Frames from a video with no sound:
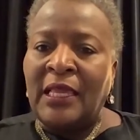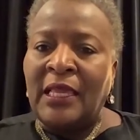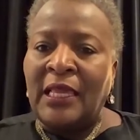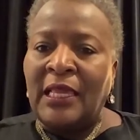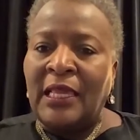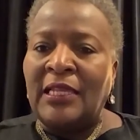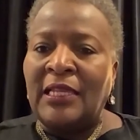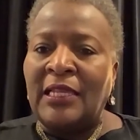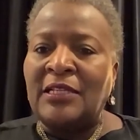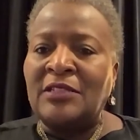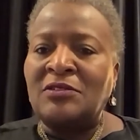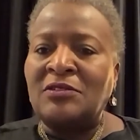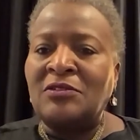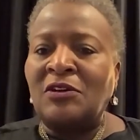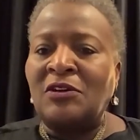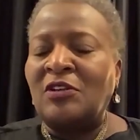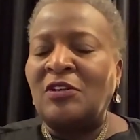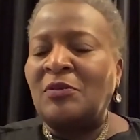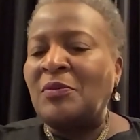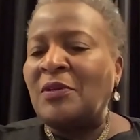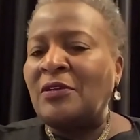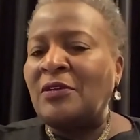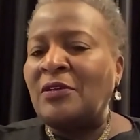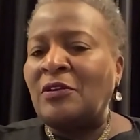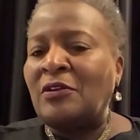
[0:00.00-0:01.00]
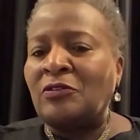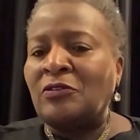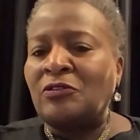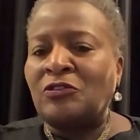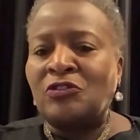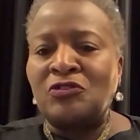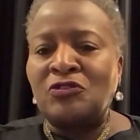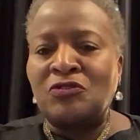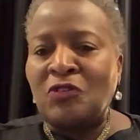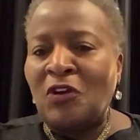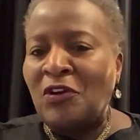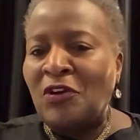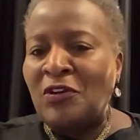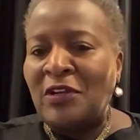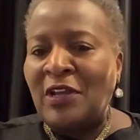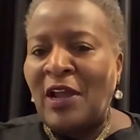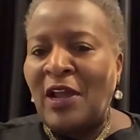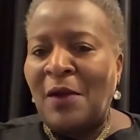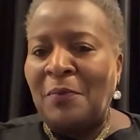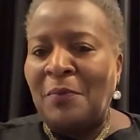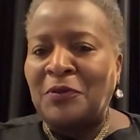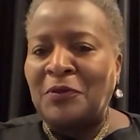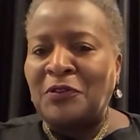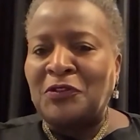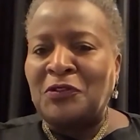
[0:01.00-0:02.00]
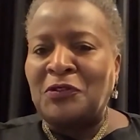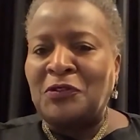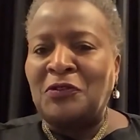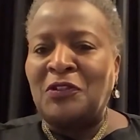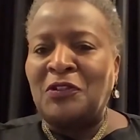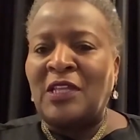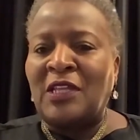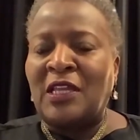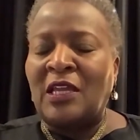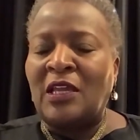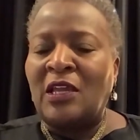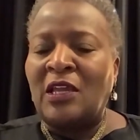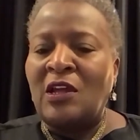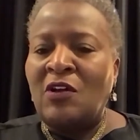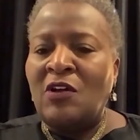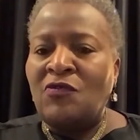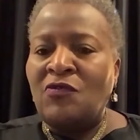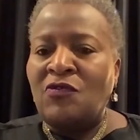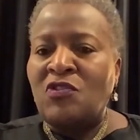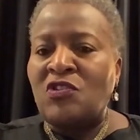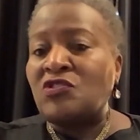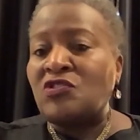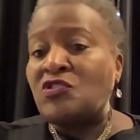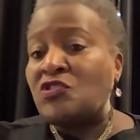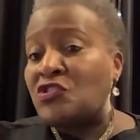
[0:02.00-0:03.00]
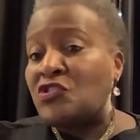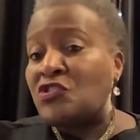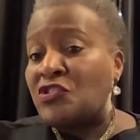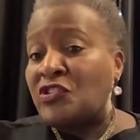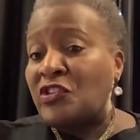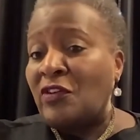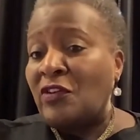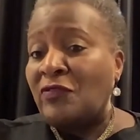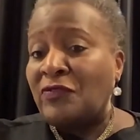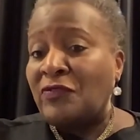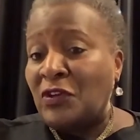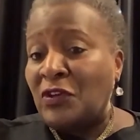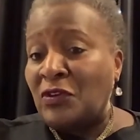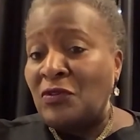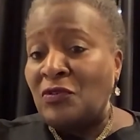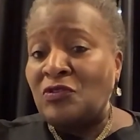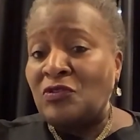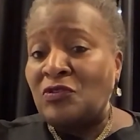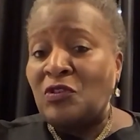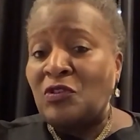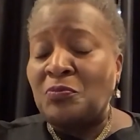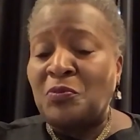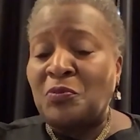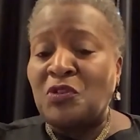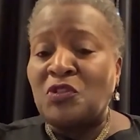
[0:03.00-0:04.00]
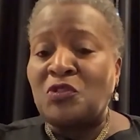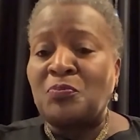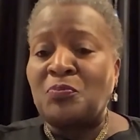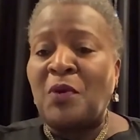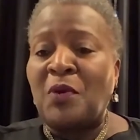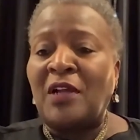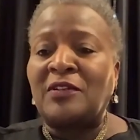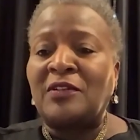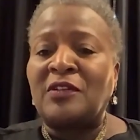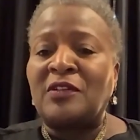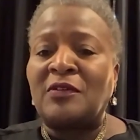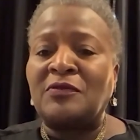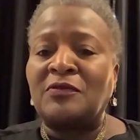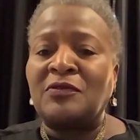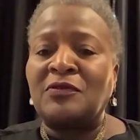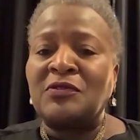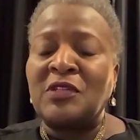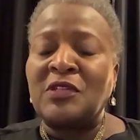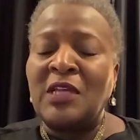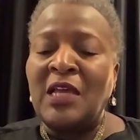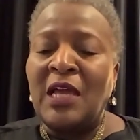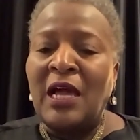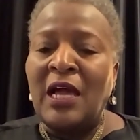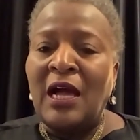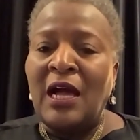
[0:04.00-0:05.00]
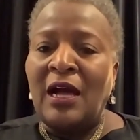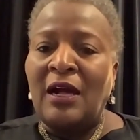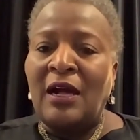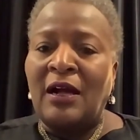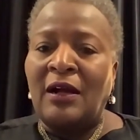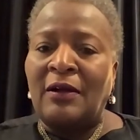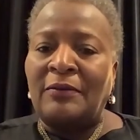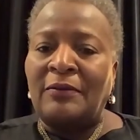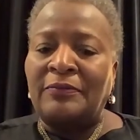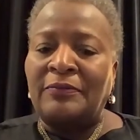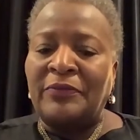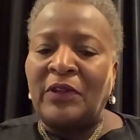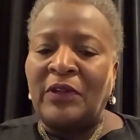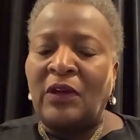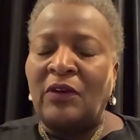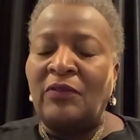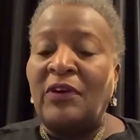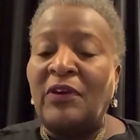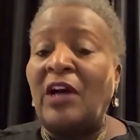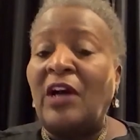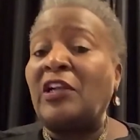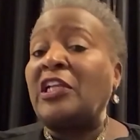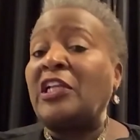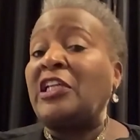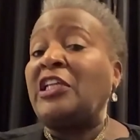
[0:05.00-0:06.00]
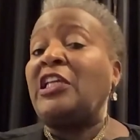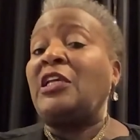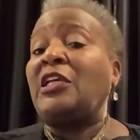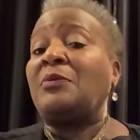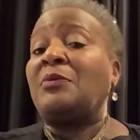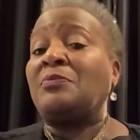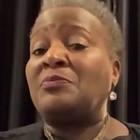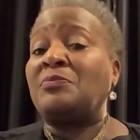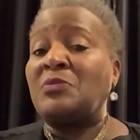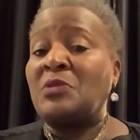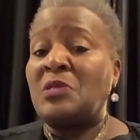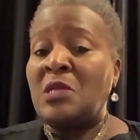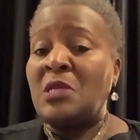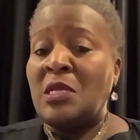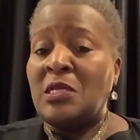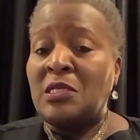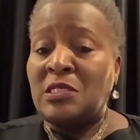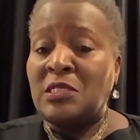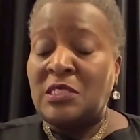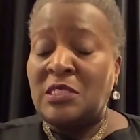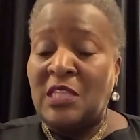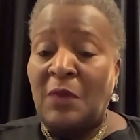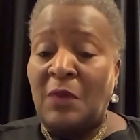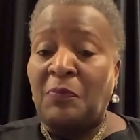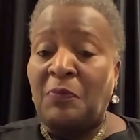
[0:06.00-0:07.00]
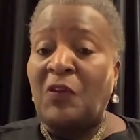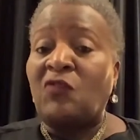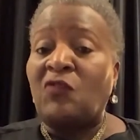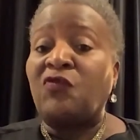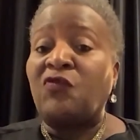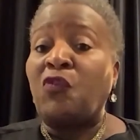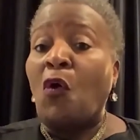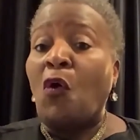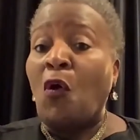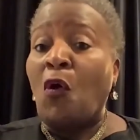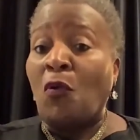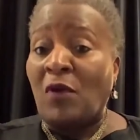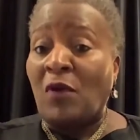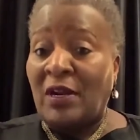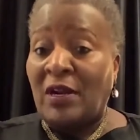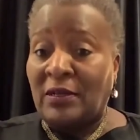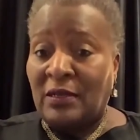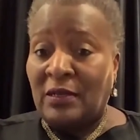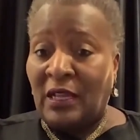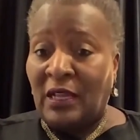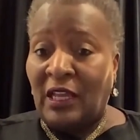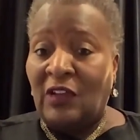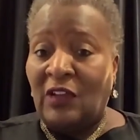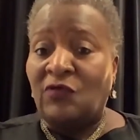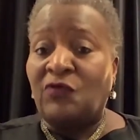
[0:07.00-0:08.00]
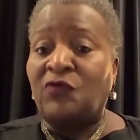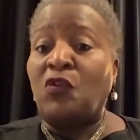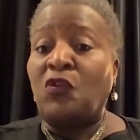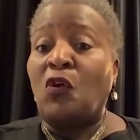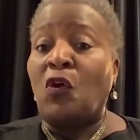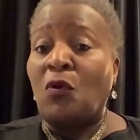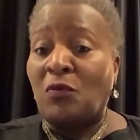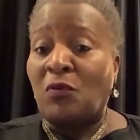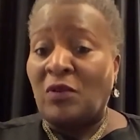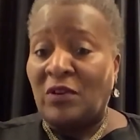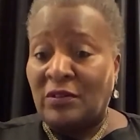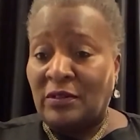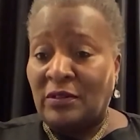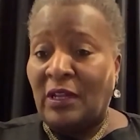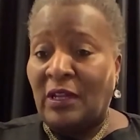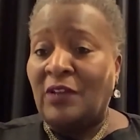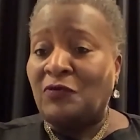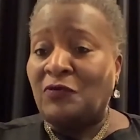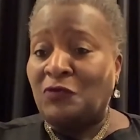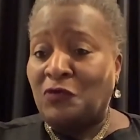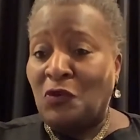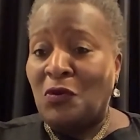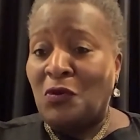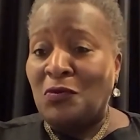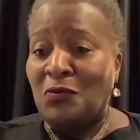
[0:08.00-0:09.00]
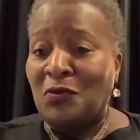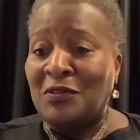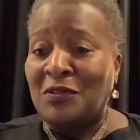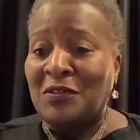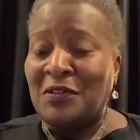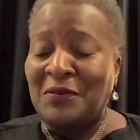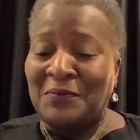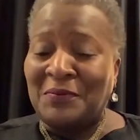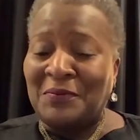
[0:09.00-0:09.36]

It is going to be an extraordinary opportunity for us to share views and perspectives of how to keep stepping forward and forward and forward.